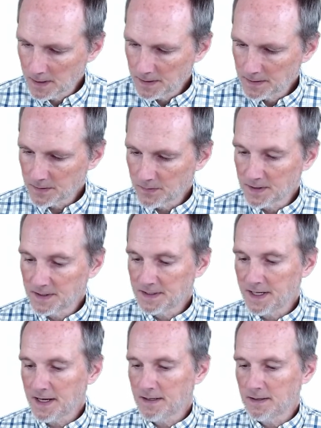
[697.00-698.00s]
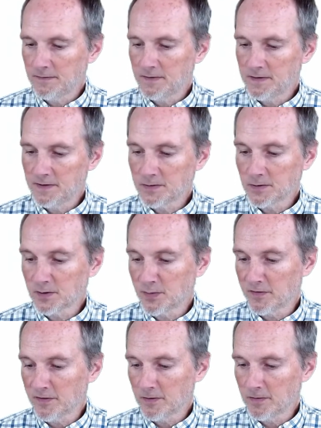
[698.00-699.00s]
So the set of individuals who
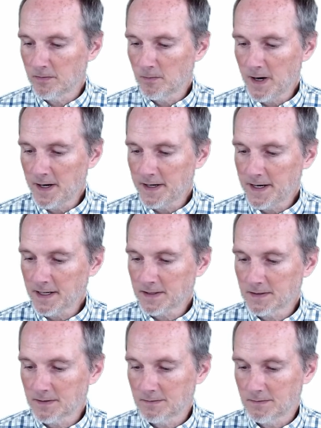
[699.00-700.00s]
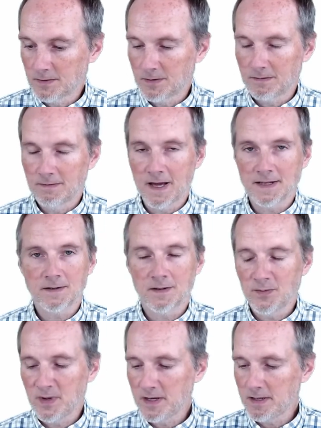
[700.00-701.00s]
prefer y to x, that's going
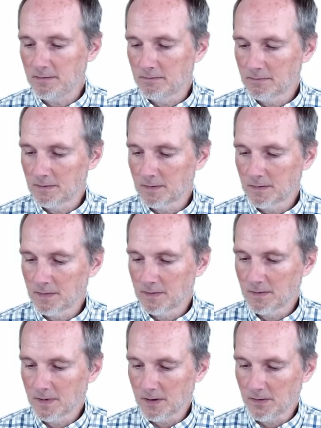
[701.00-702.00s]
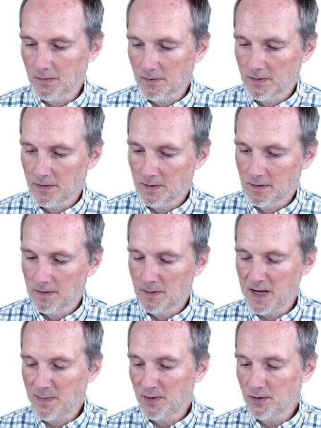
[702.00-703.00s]
to be, the
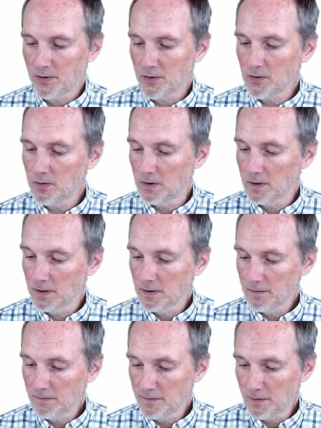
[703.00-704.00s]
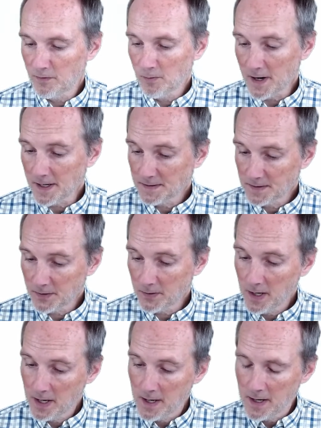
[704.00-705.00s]
people who vote for y. So
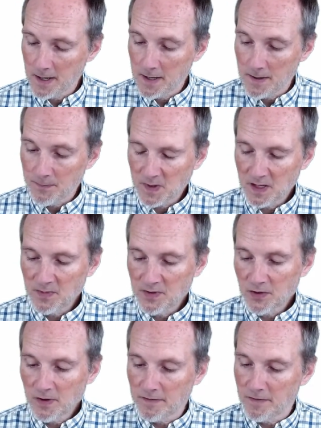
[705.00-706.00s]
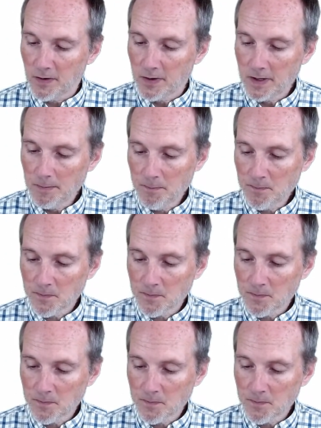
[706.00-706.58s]
in majority voting,